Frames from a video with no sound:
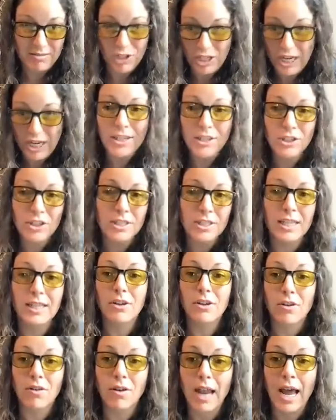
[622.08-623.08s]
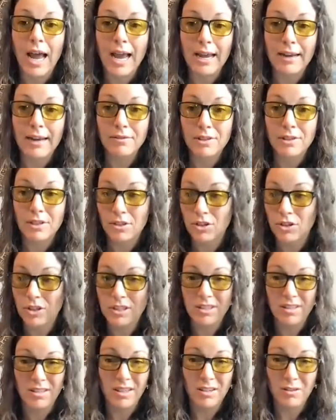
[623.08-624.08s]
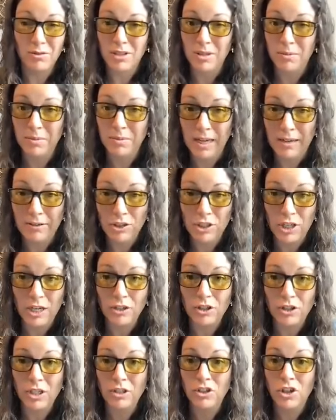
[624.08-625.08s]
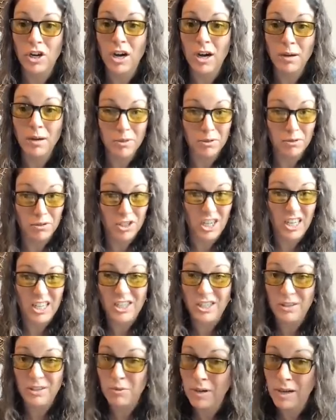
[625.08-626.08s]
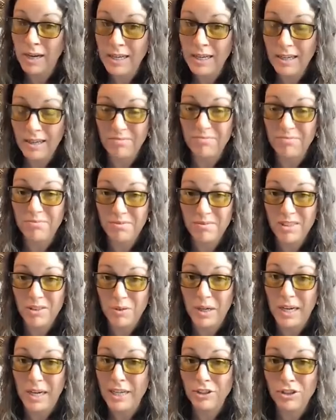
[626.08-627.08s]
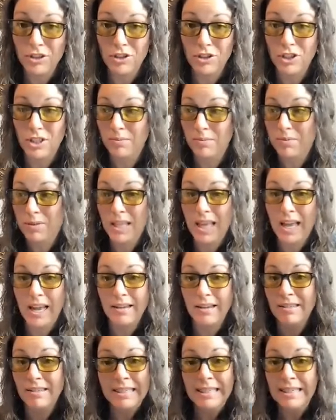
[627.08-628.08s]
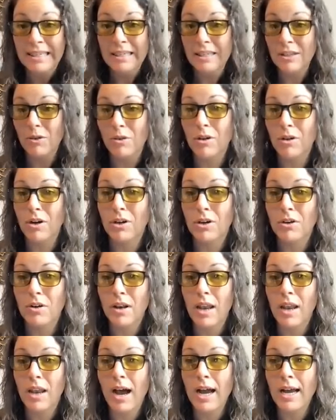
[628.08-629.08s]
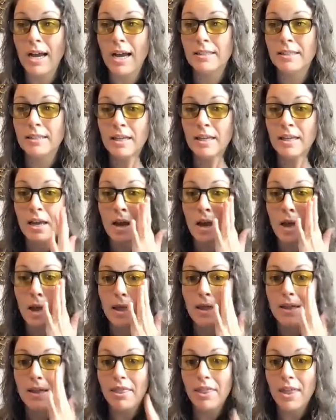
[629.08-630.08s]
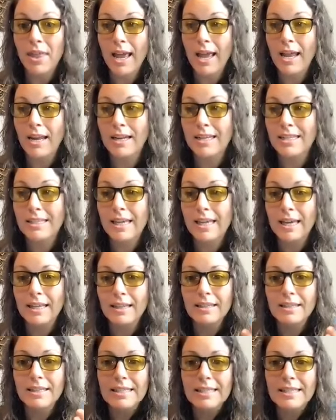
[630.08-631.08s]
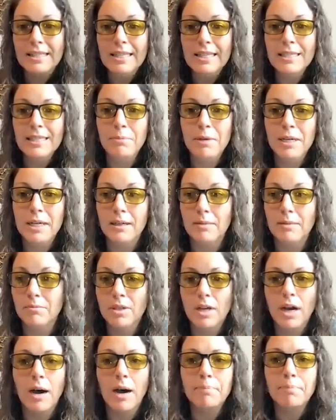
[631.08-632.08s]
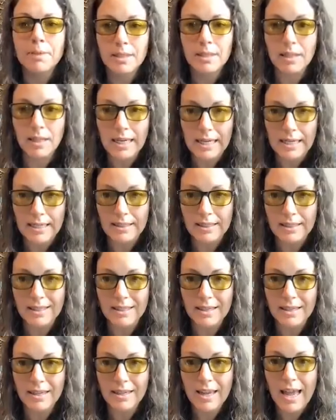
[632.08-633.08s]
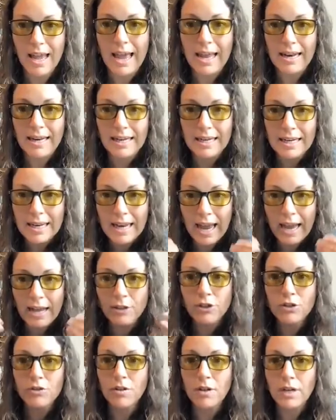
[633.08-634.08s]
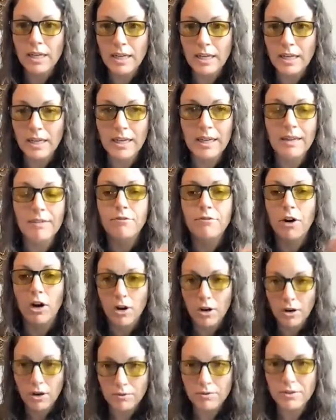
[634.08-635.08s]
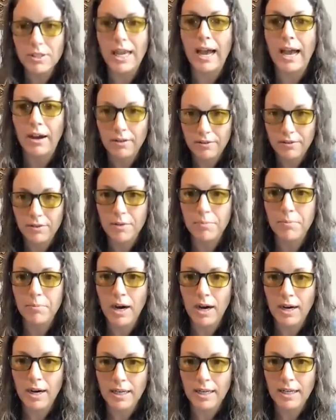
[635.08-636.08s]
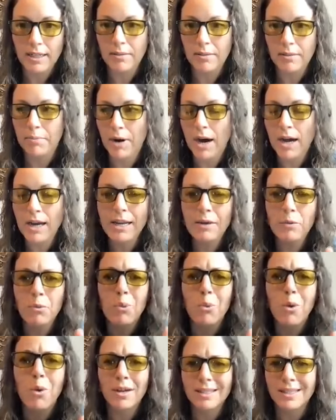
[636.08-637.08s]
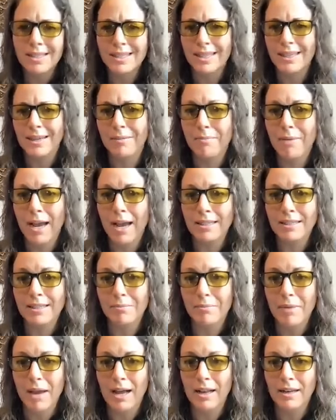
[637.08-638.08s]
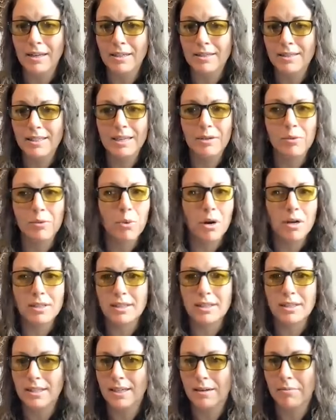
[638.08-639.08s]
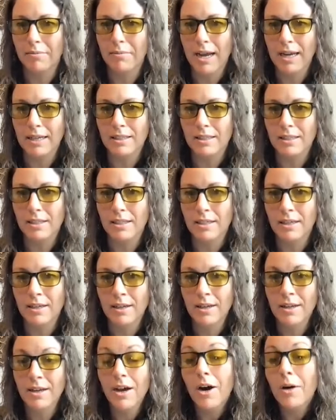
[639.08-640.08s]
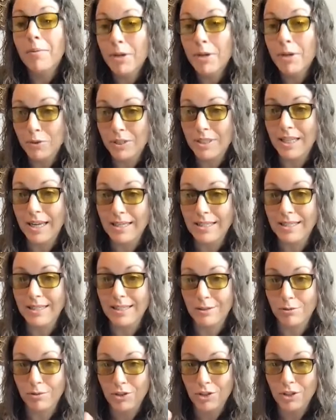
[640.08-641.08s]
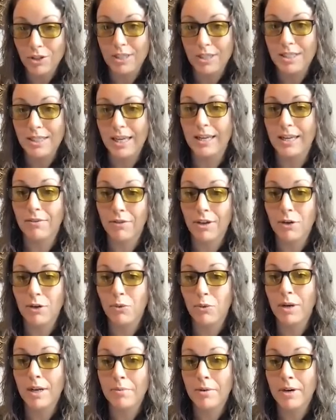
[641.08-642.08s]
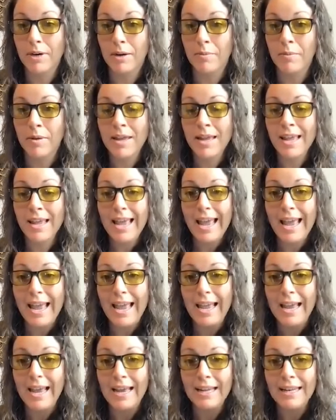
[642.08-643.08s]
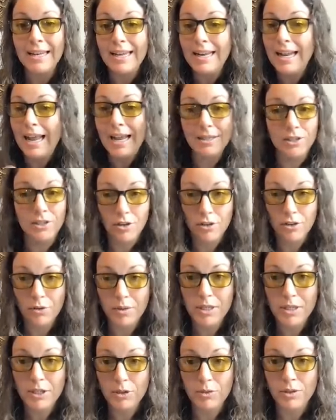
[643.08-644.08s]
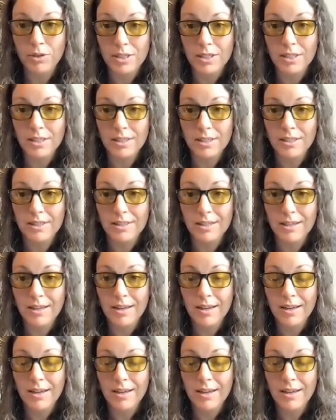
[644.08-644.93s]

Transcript: changes in their lives, such as you know sometimes changing jobs or changing relate relationships that no longer aligns, then it's like the disease becomes obsolete and it naturally evolves out of the body. The body wants to come back to balance. It wants to come back to homeostasis, which is a state of equilibrium. And it has all the resources